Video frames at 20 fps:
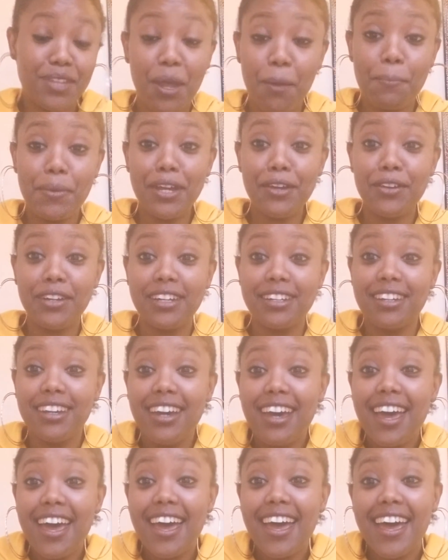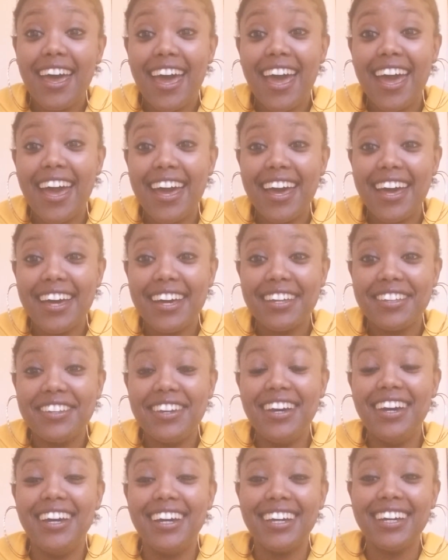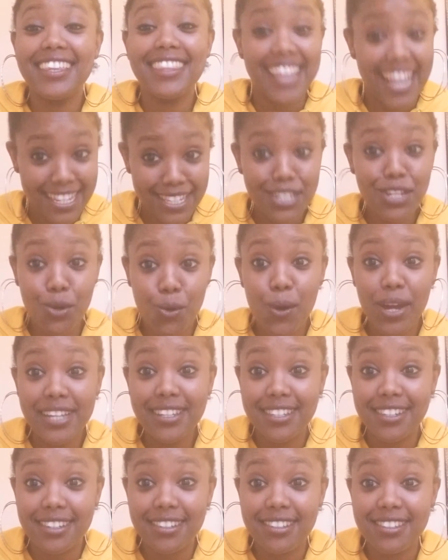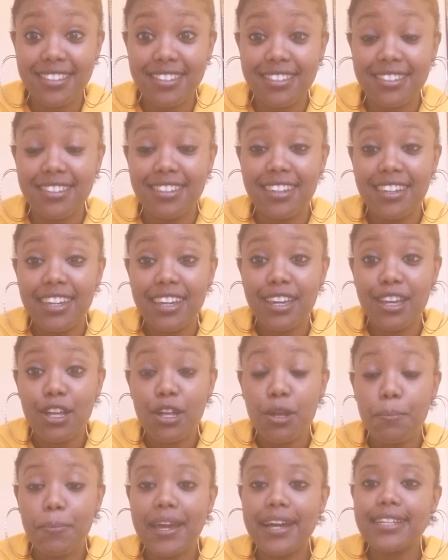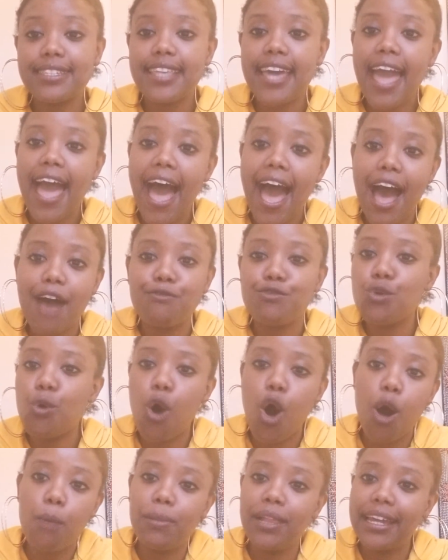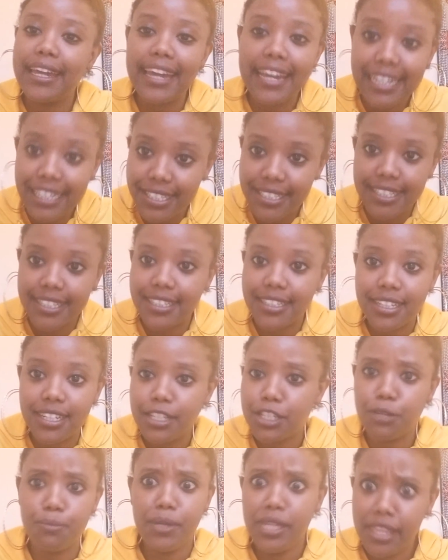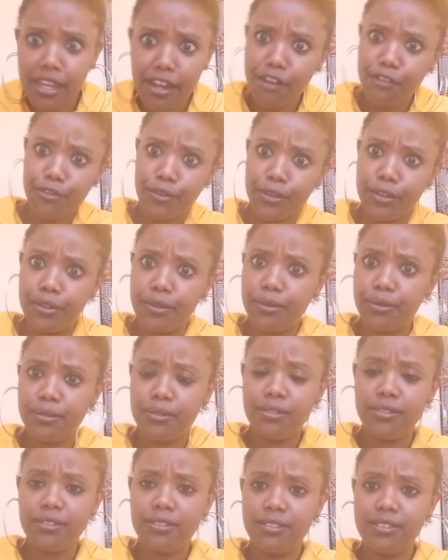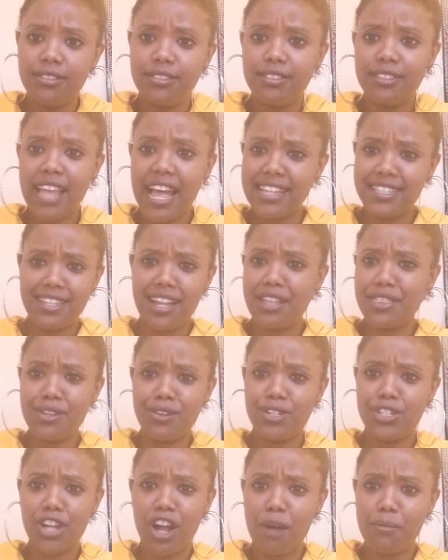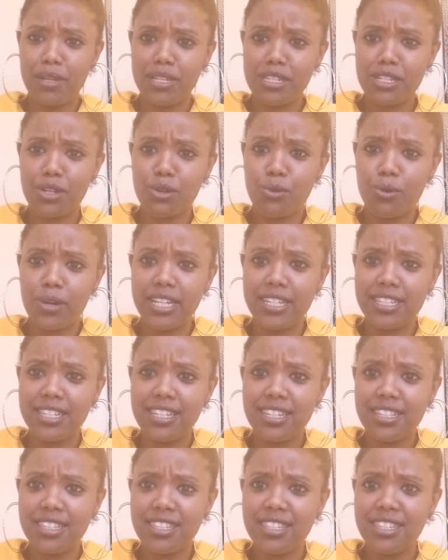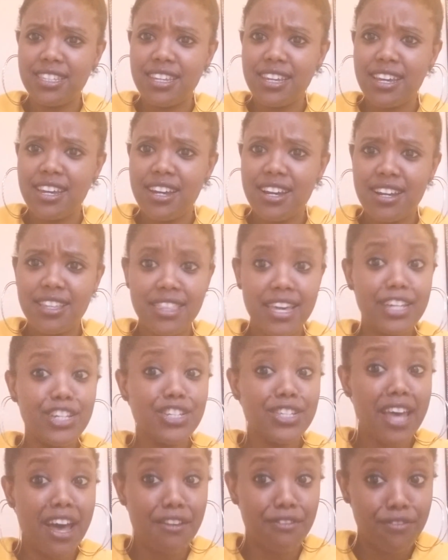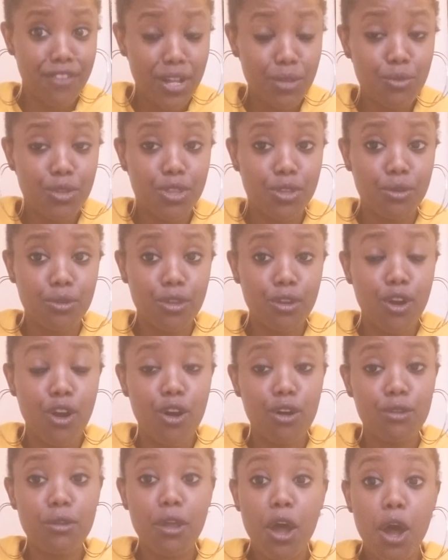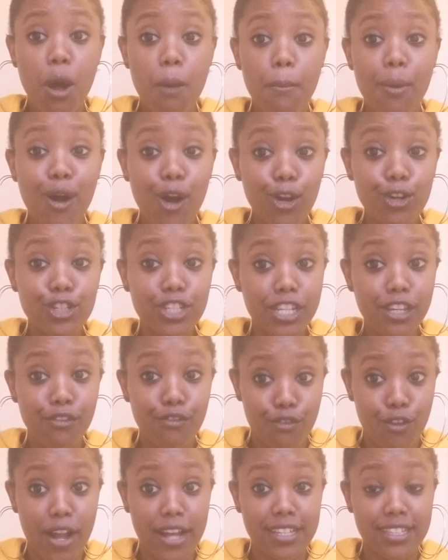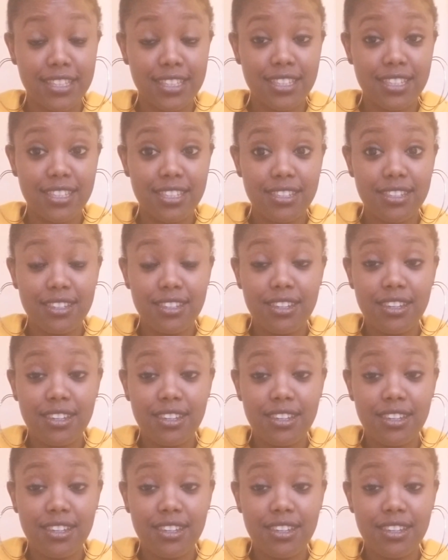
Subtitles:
Period. And that's an acquaintance. Because they have no obligation to be there for you. That's not their job as an acquaintance. They just have fun with you. They're called party friends.